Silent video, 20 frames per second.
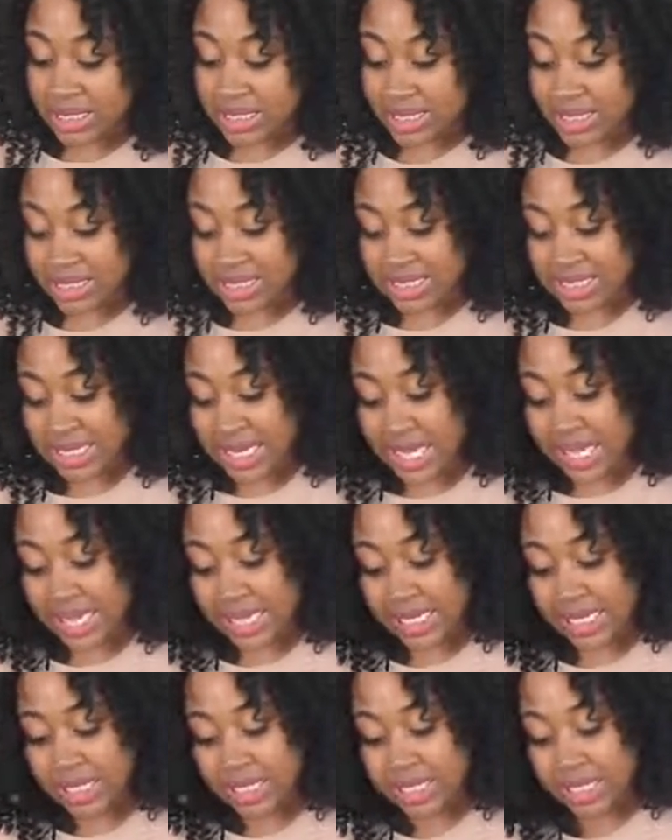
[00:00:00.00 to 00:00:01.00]
does
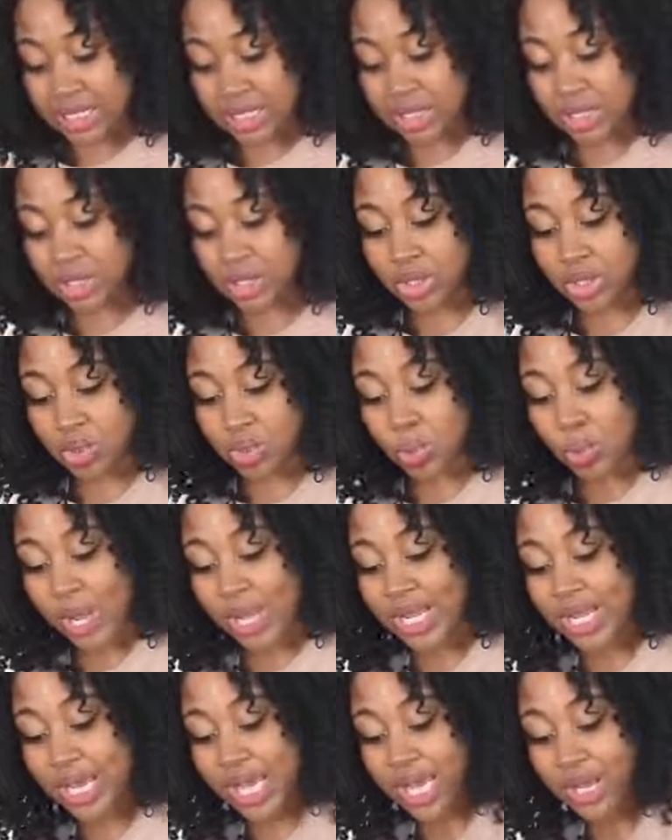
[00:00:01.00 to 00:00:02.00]
not look
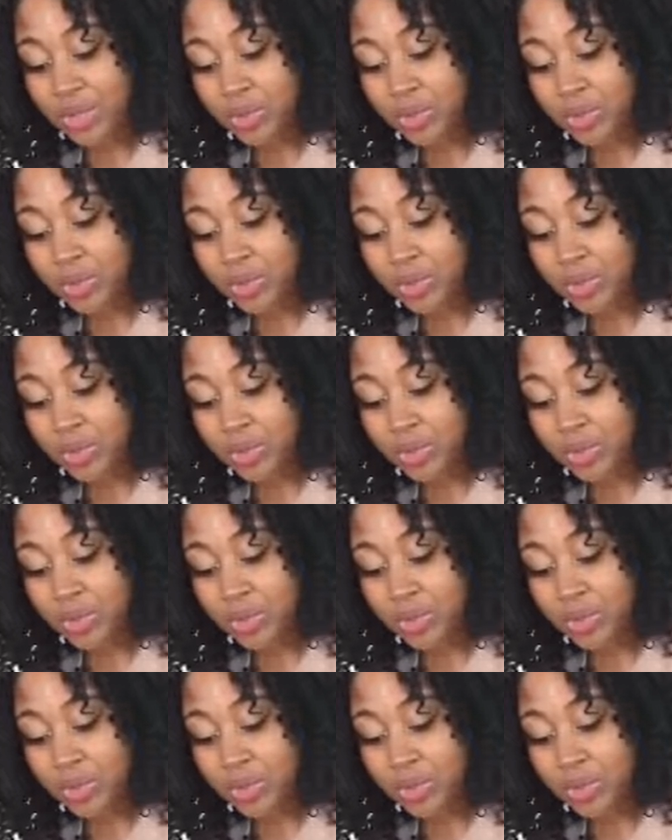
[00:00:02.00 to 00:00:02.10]
white